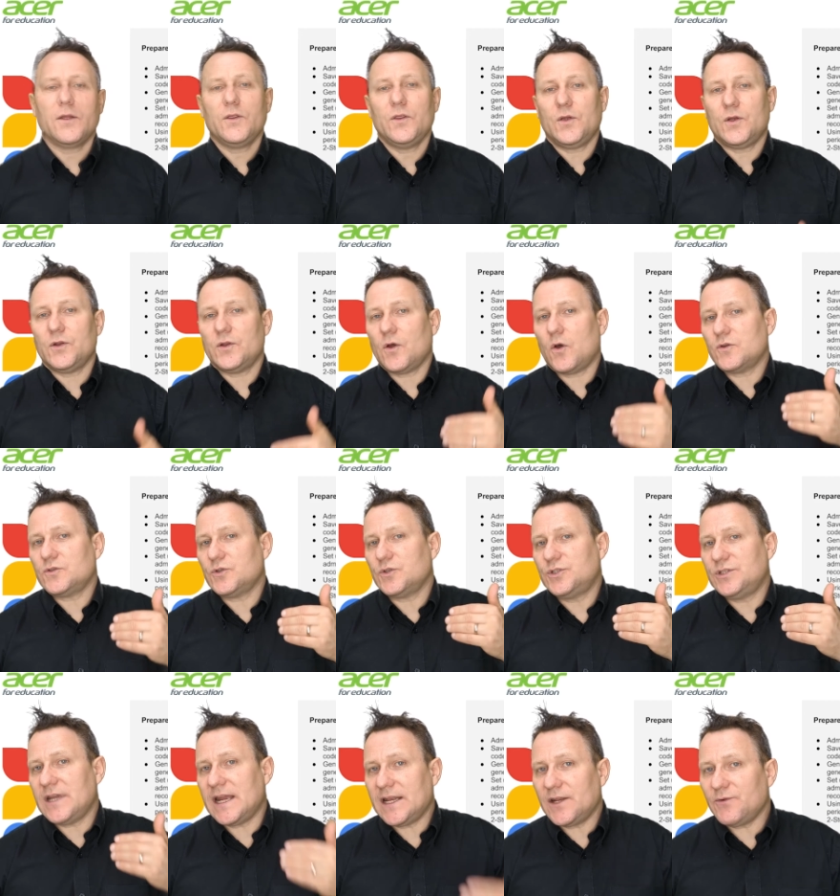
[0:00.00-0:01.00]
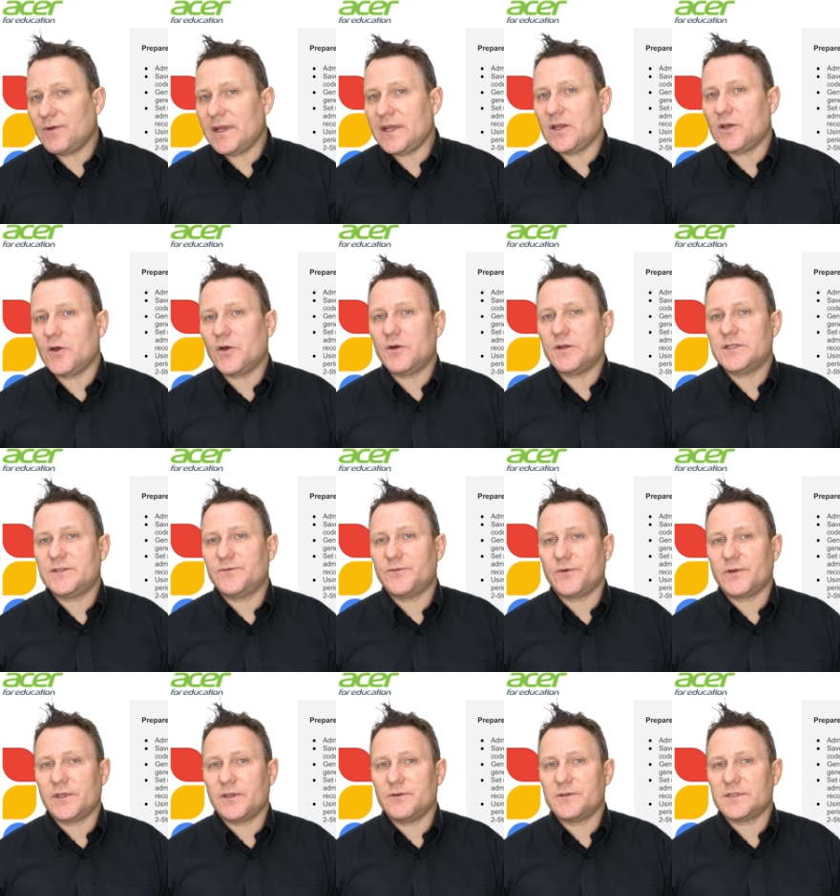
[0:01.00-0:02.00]
You can also generate codes
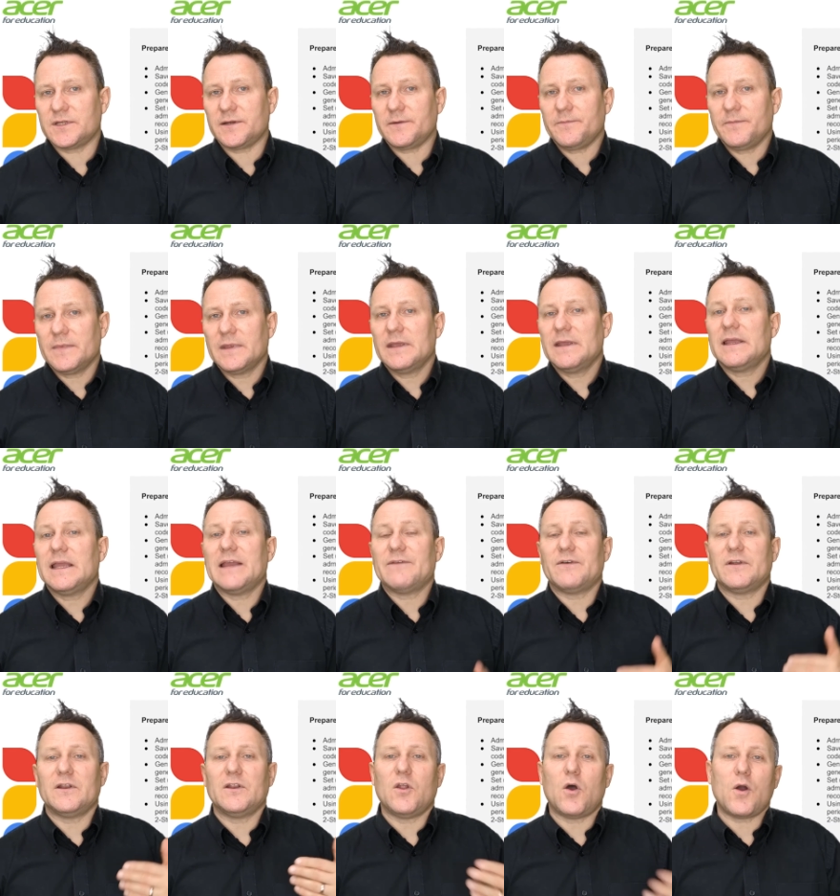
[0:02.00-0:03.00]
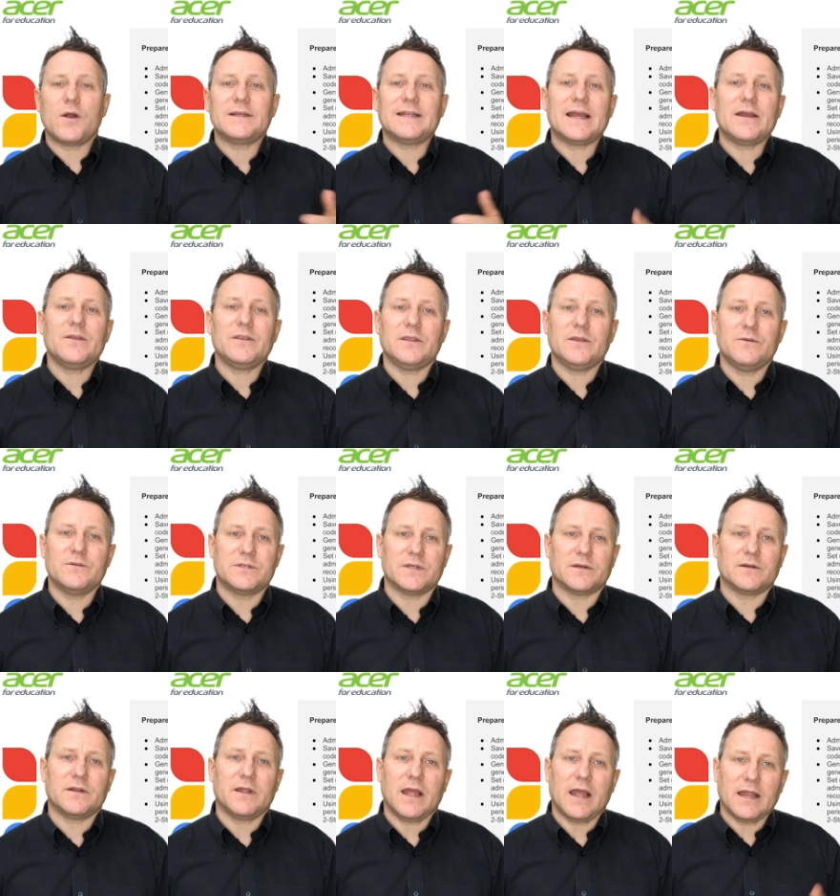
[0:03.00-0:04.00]
for a user. If a locked out
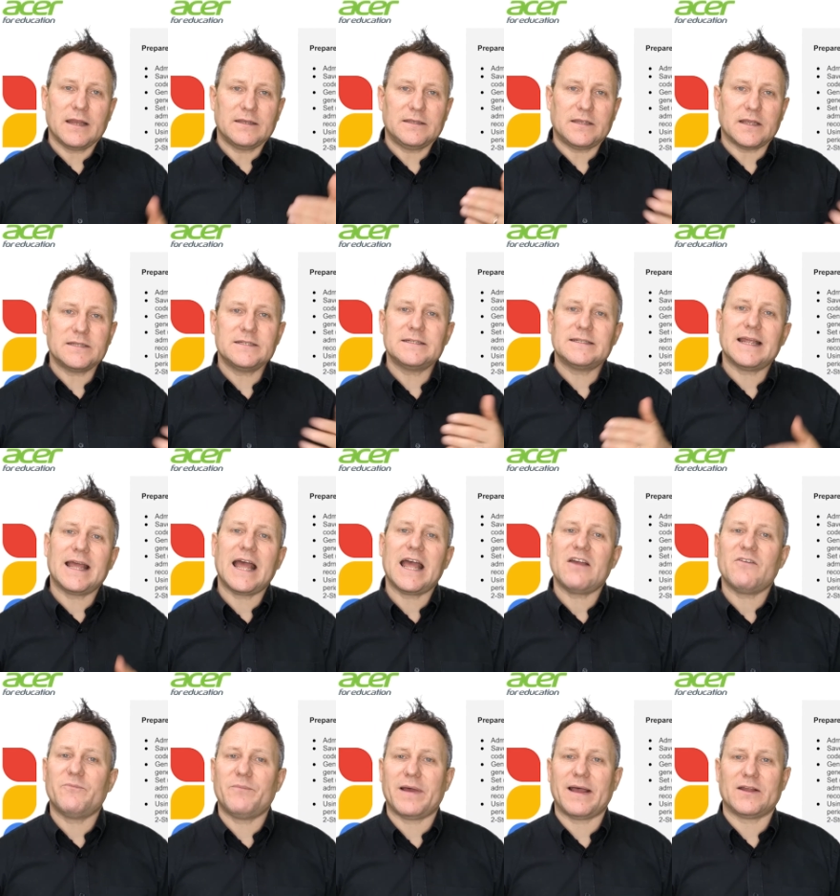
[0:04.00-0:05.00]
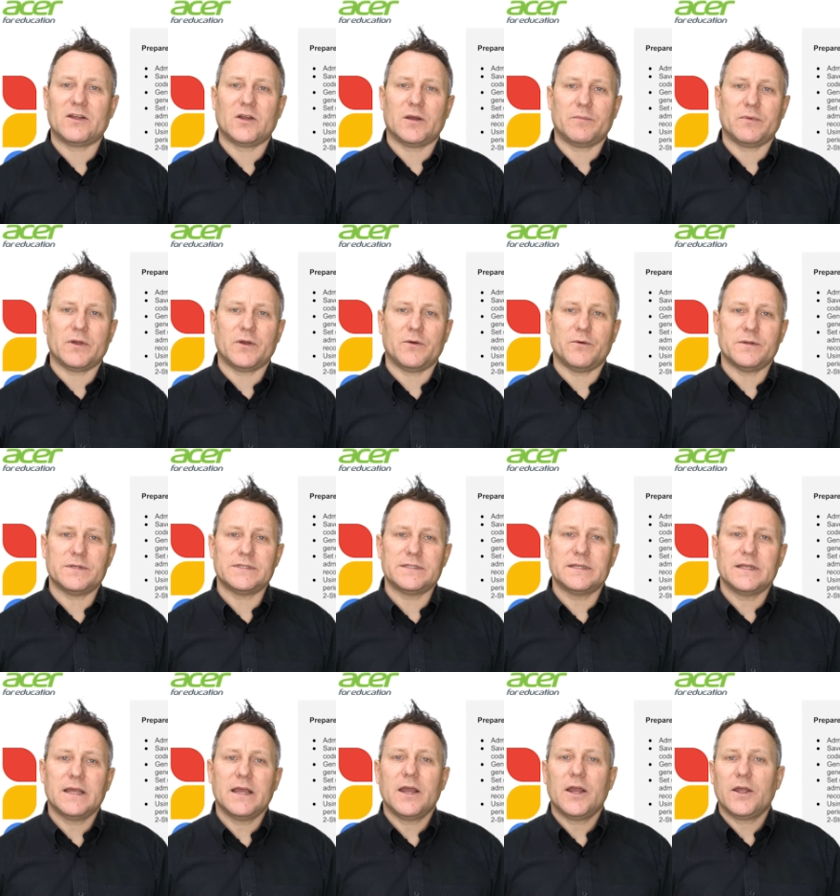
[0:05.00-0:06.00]
user doesn't have backup
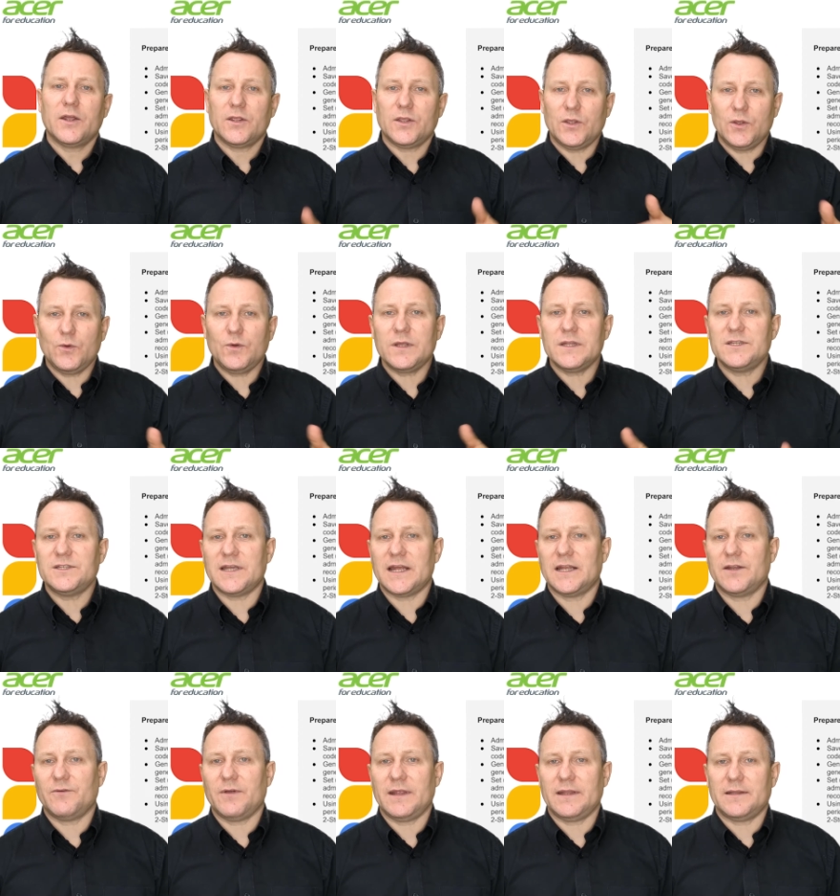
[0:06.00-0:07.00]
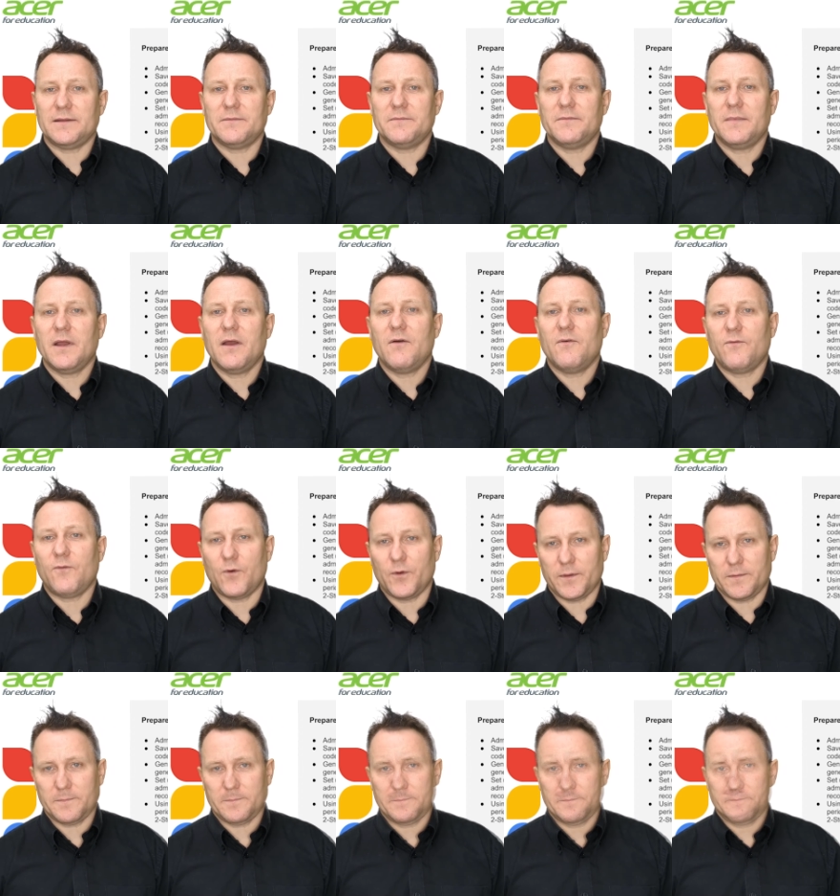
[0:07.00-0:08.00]
codes, you can generate them for
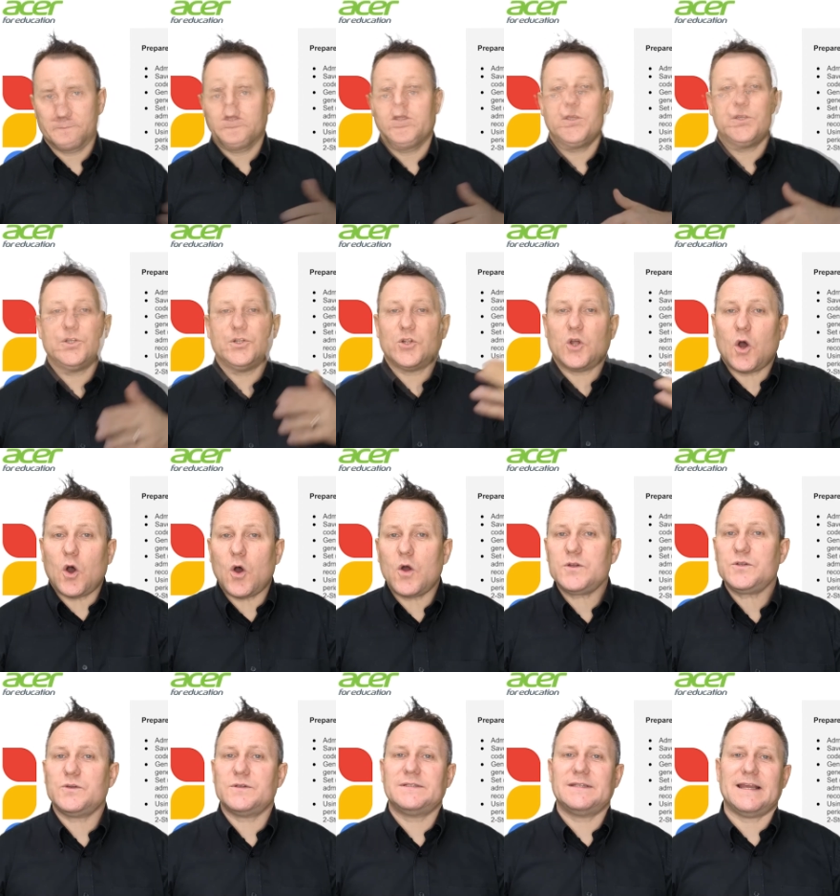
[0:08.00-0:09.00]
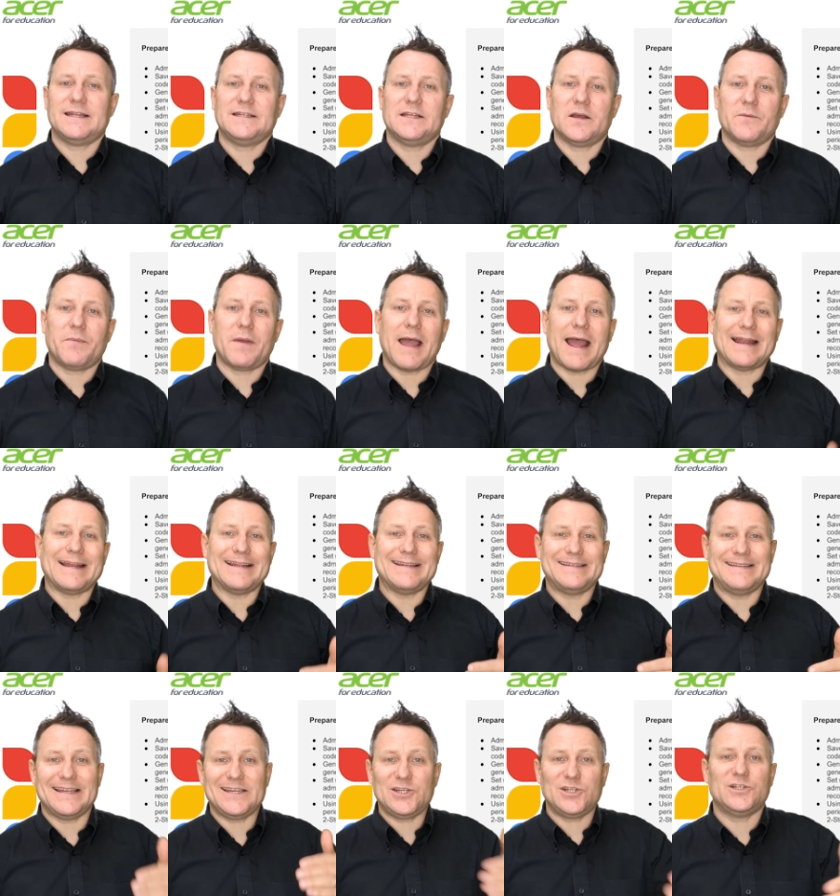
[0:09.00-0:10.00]
them. You should also set up an
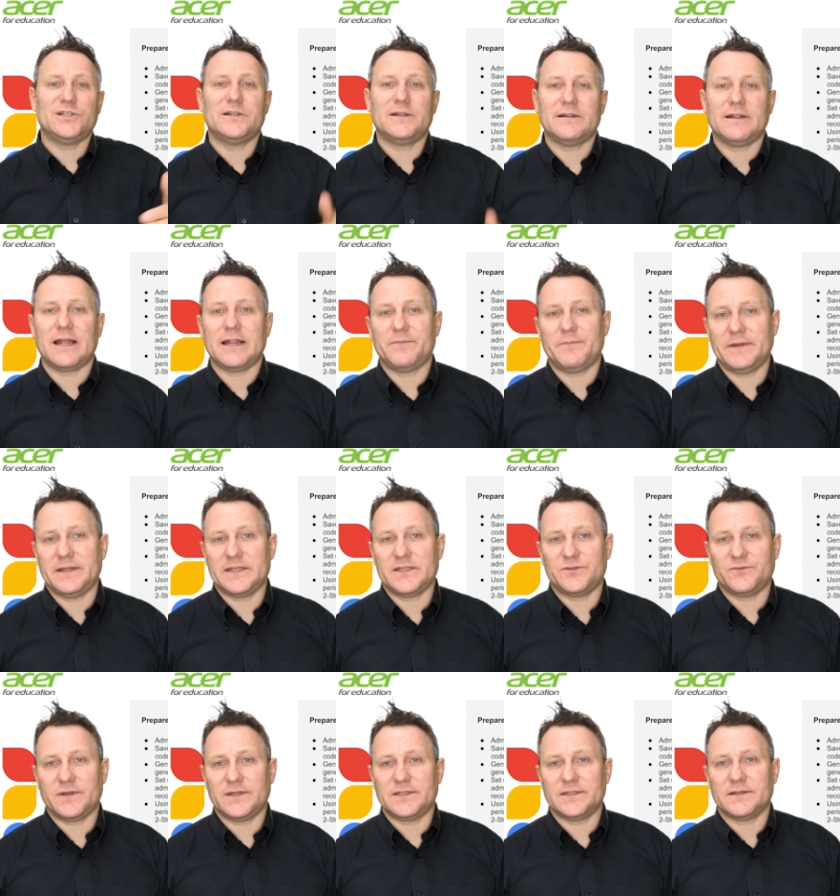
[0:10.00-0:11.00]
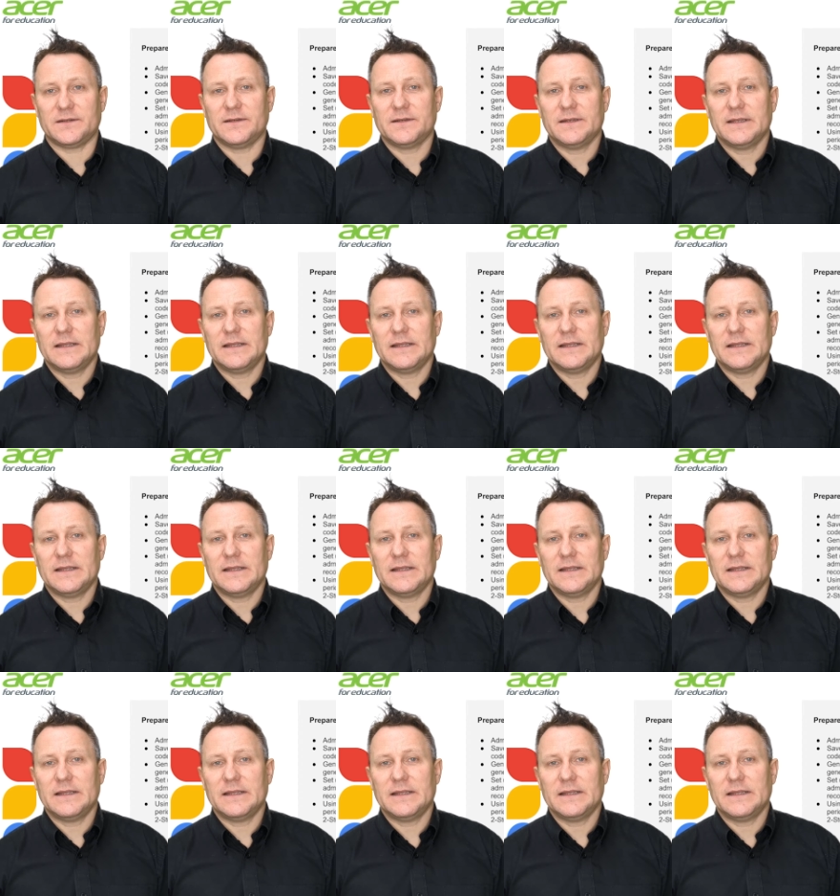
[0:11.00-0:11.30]
additional administrator.